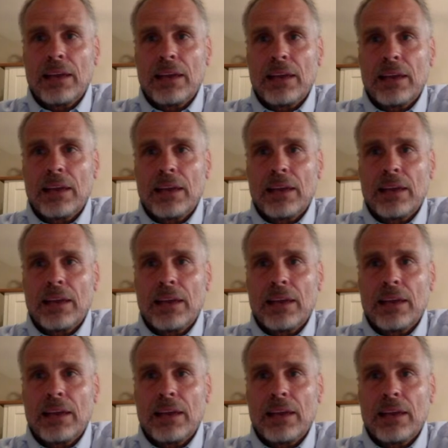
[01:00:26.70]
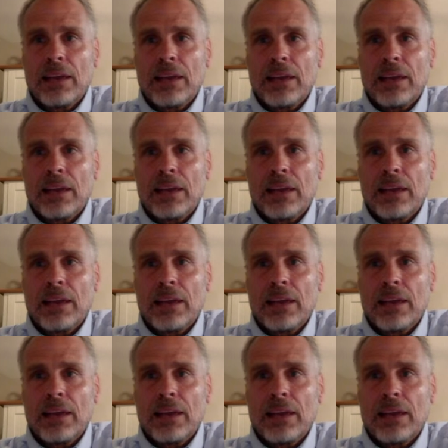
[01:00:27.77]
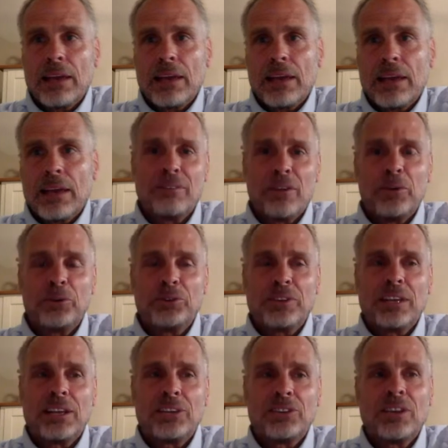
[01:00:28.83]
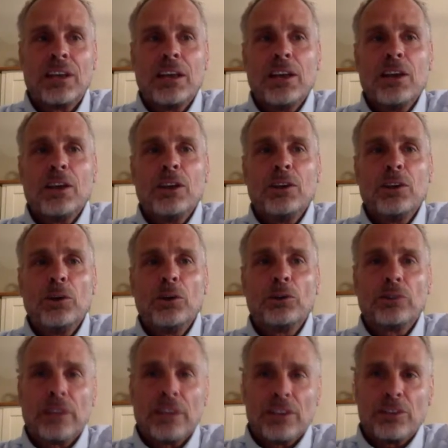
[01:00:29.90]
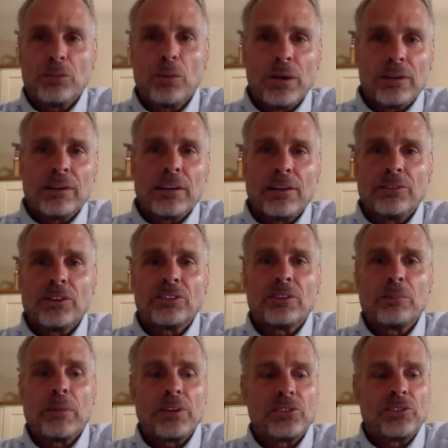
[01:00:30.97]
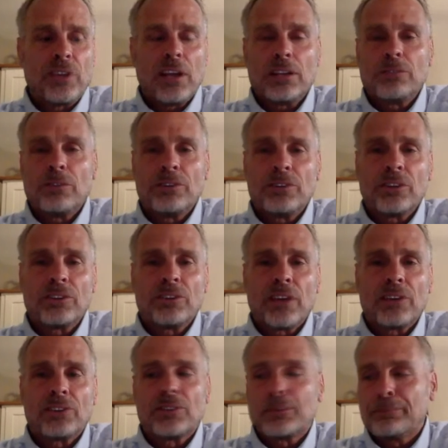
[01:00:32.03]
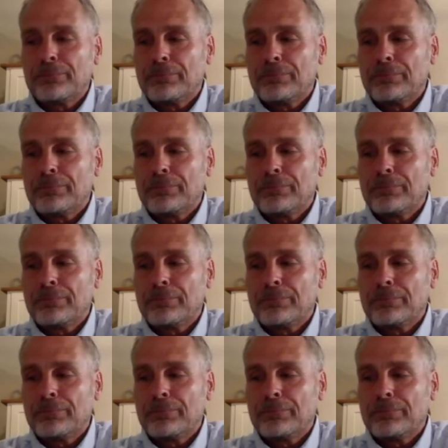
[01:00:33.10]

to do to get the job done. So the combination of those things usually is what gives us the best chance for success.